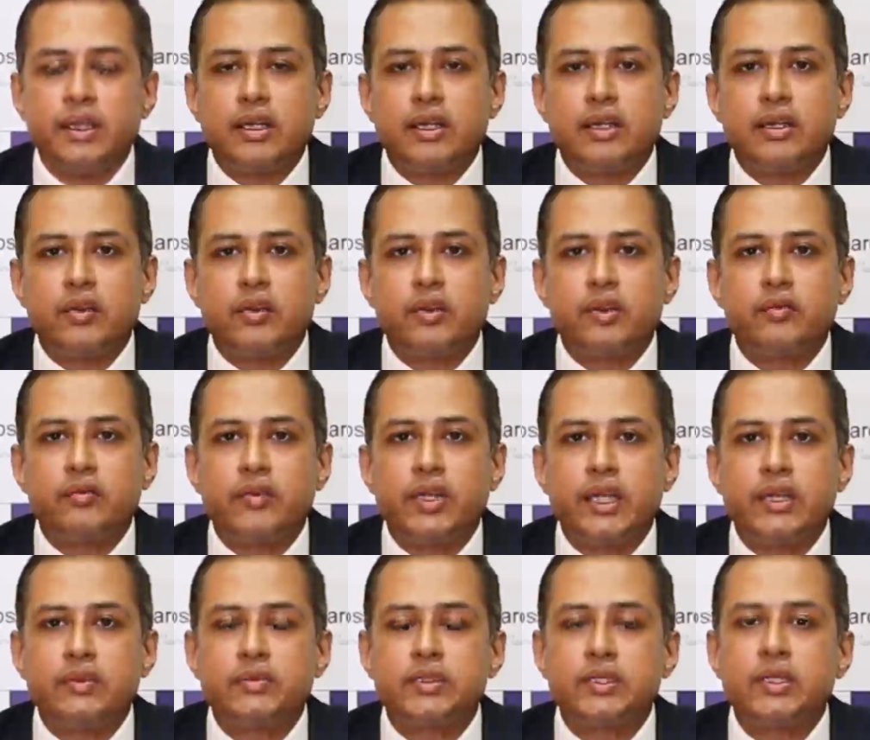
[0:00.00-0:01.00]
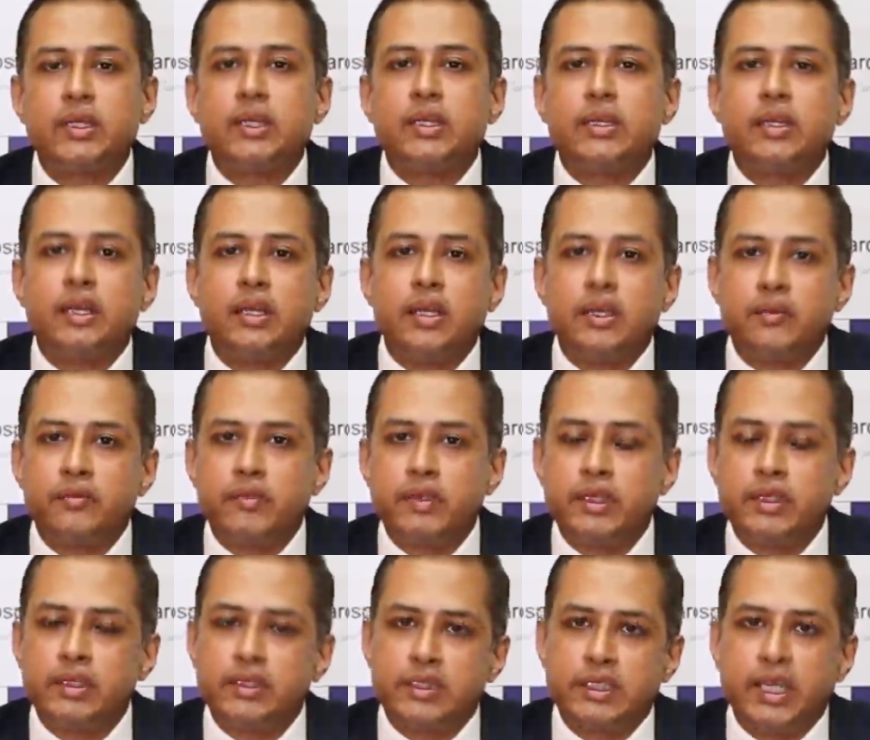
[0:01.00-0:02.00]
A lot of times
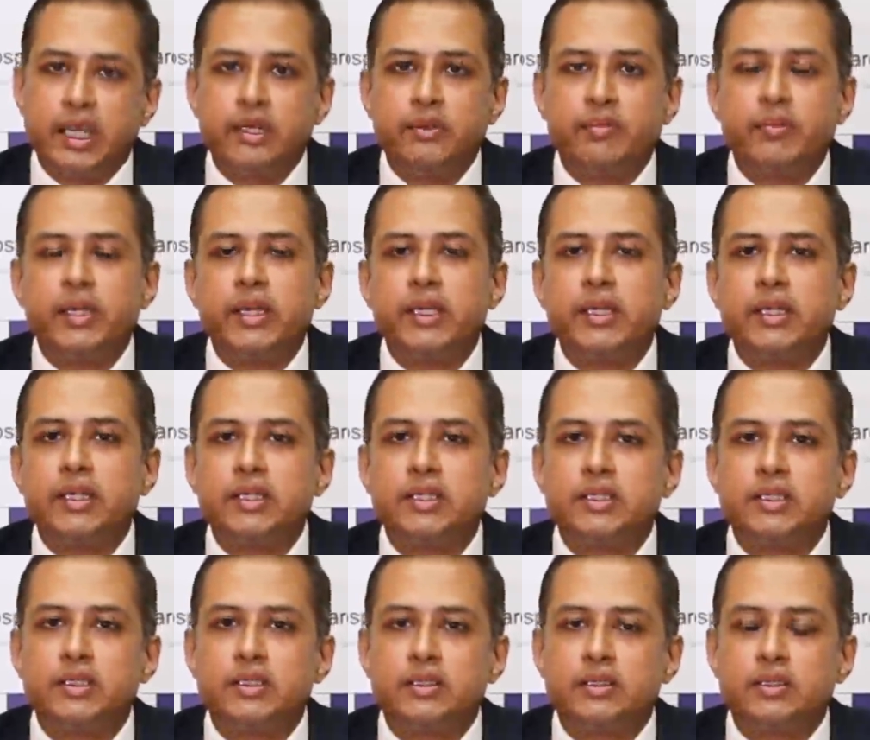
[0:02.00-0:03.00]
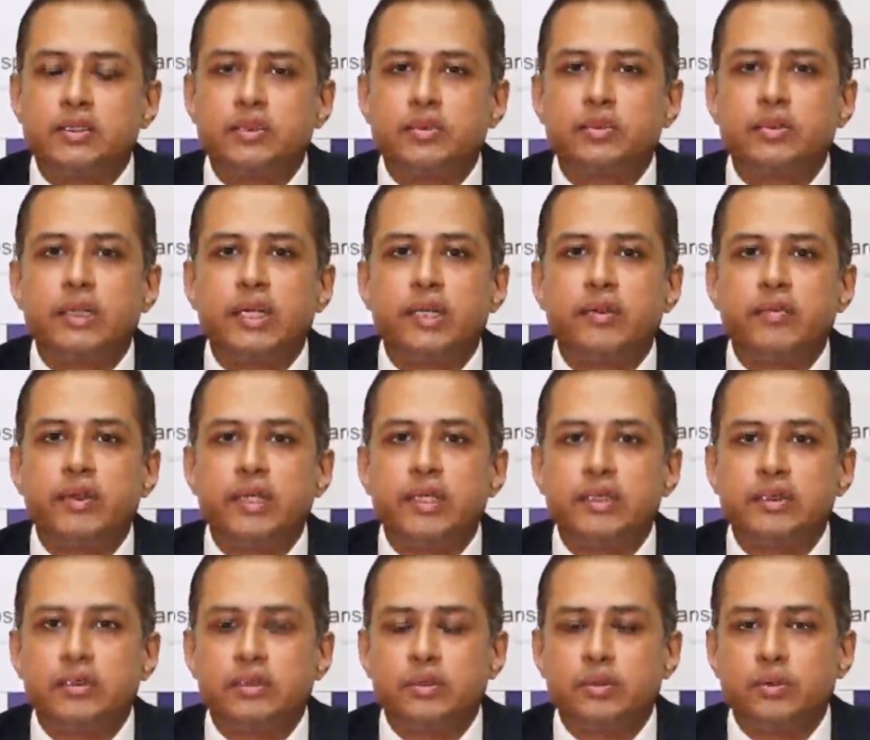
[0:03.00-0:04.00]
we start medications so that we
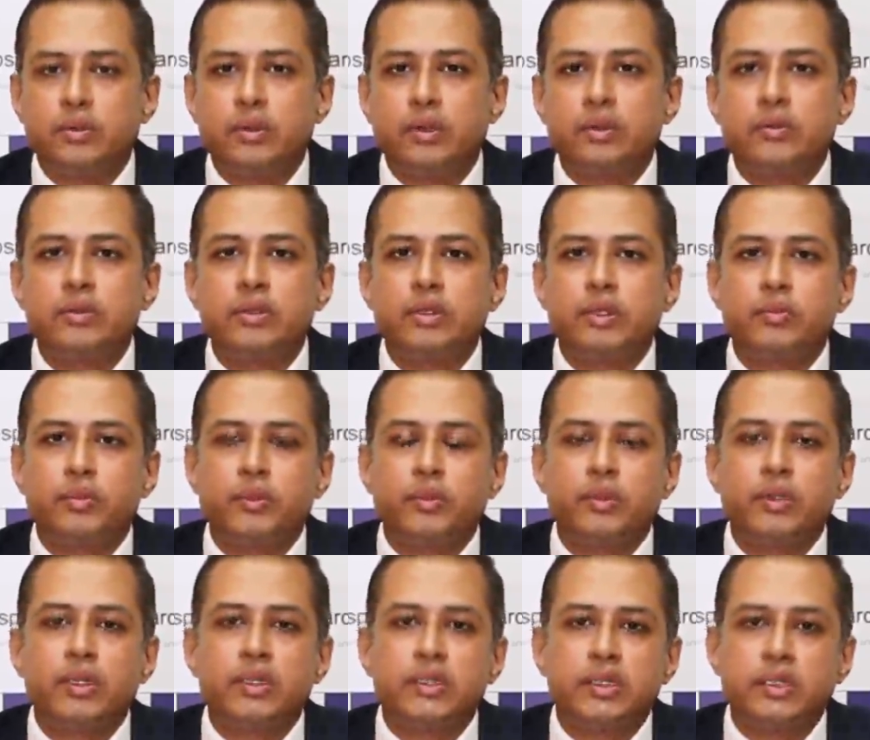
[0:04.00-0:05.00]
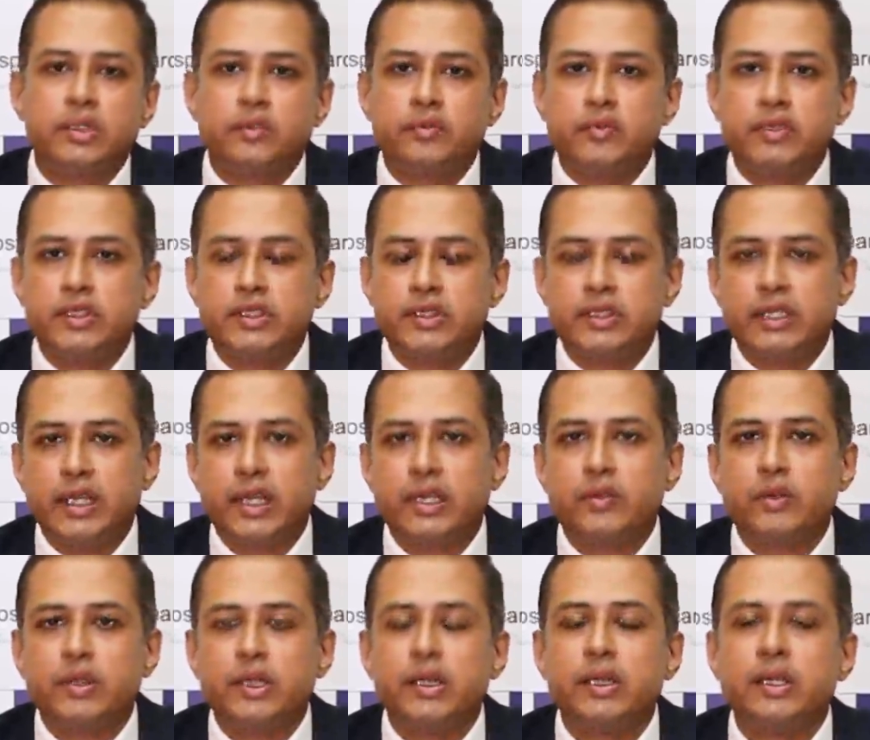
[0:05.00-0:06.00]
can slow down the progression of this
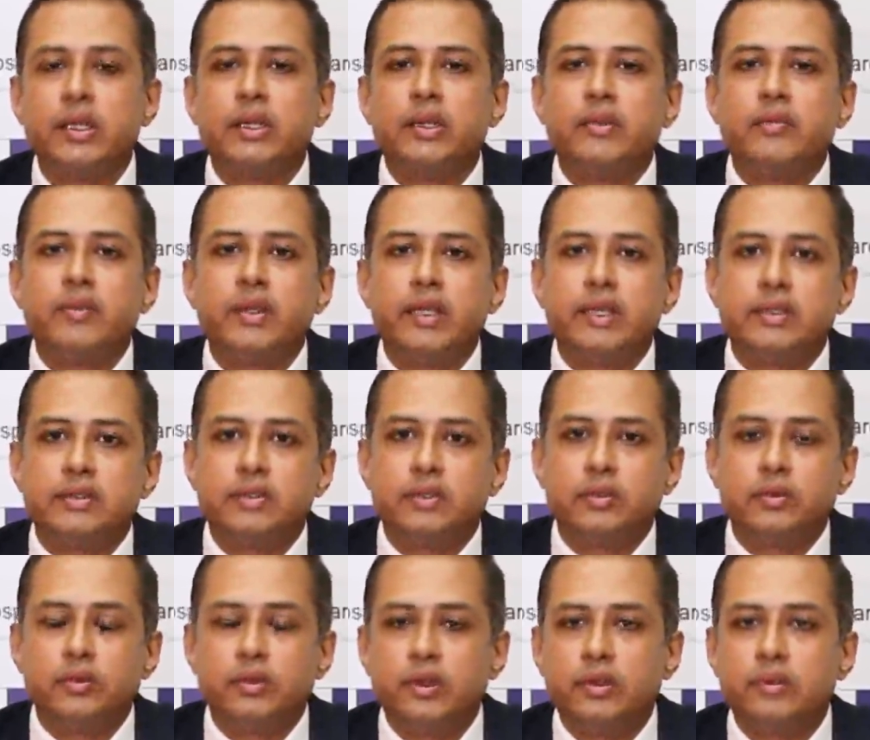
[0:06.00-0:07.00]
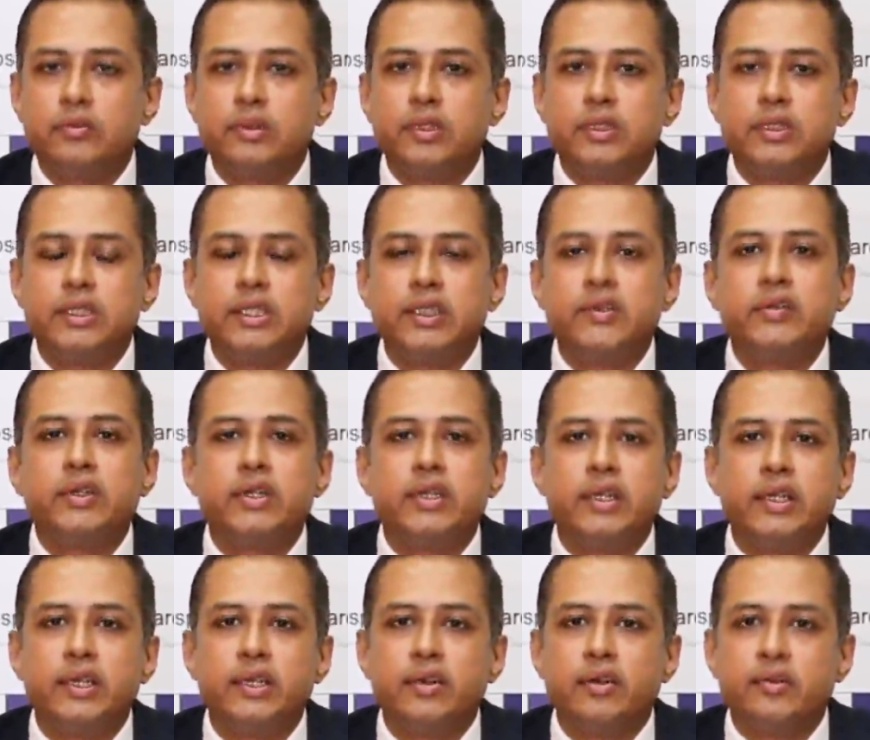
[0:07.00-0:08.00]
narrowing, we can slow down the
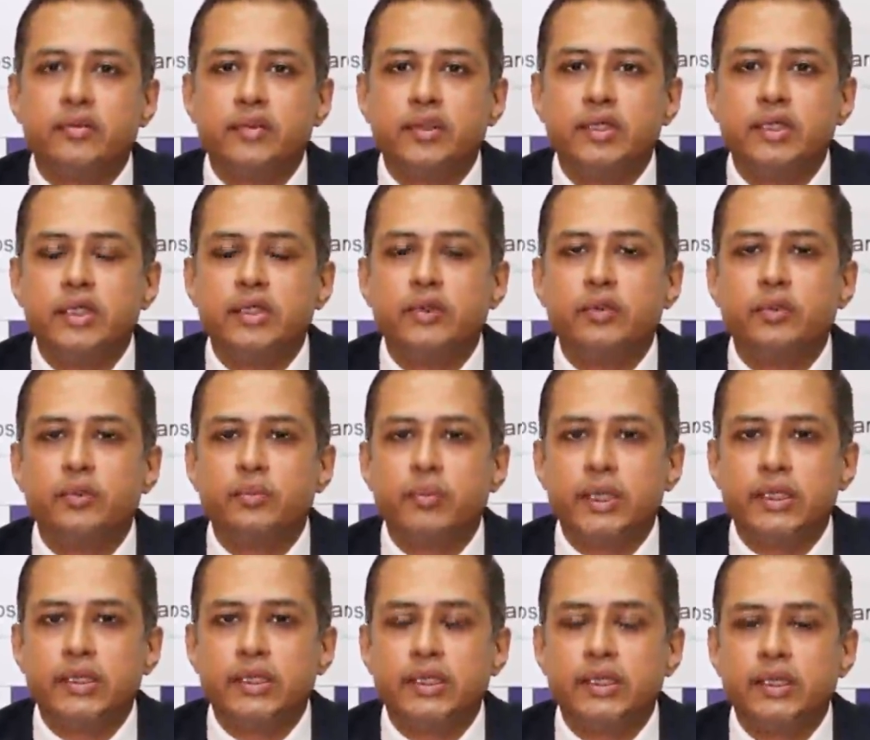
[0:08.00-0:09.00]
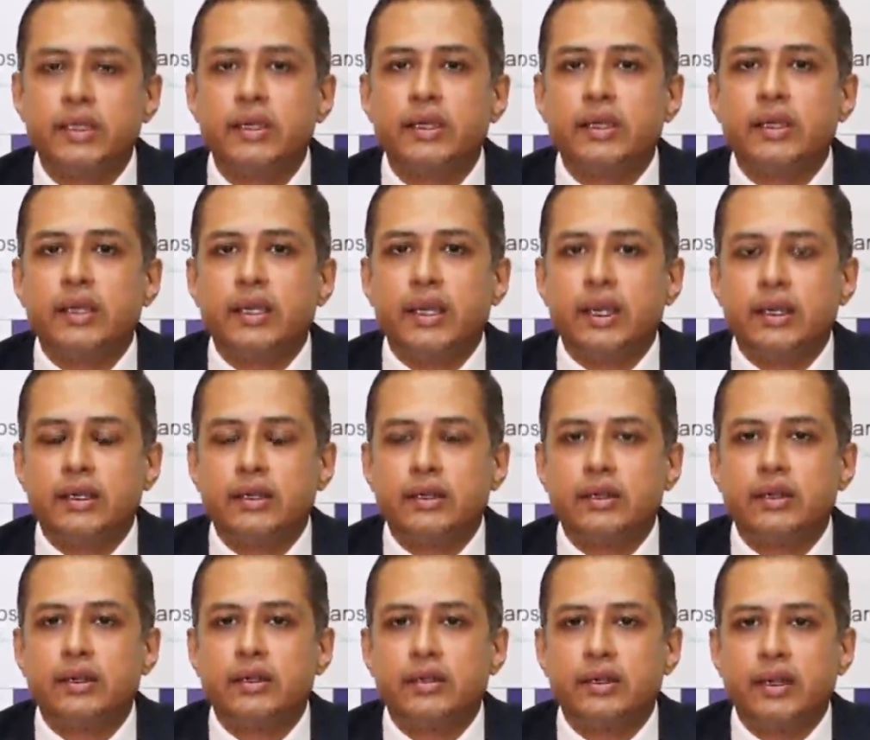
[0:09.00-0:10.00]
severity of the neuropathy
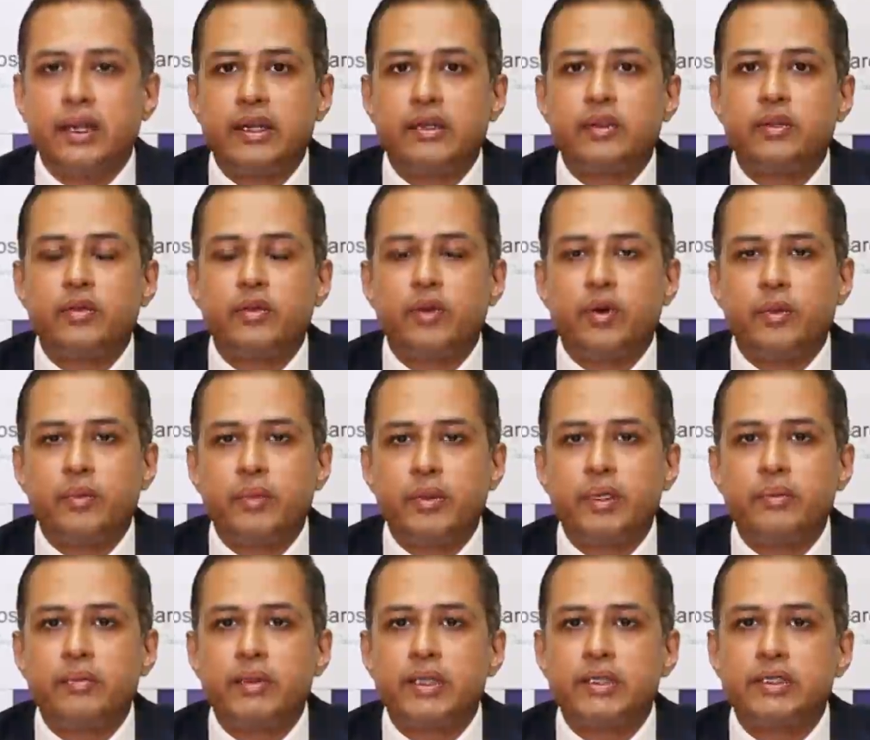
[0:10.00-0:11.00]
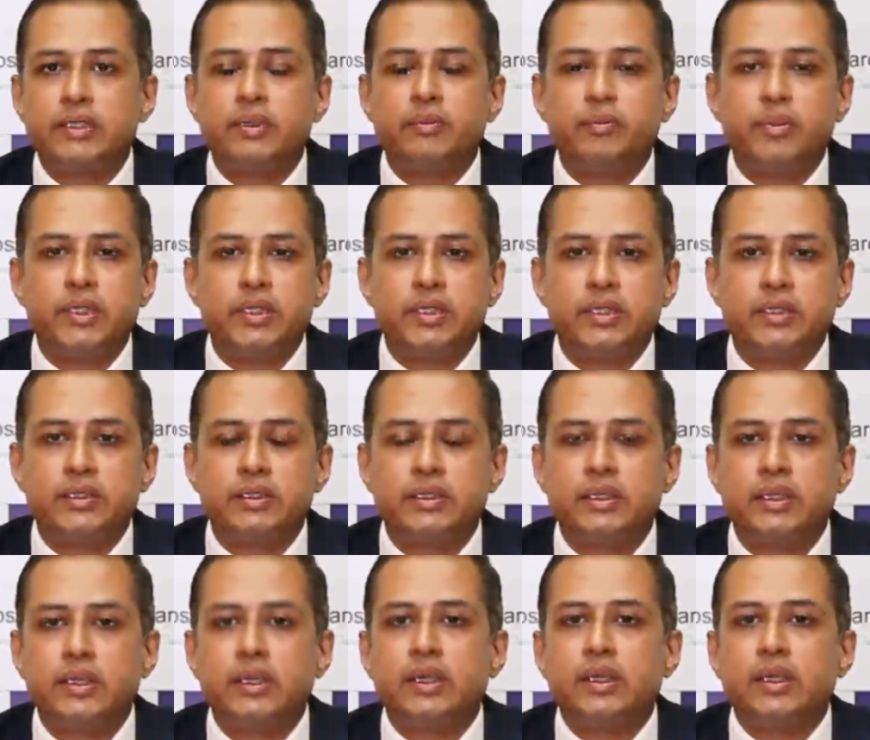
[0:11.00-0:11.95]
and try to optimize the patients.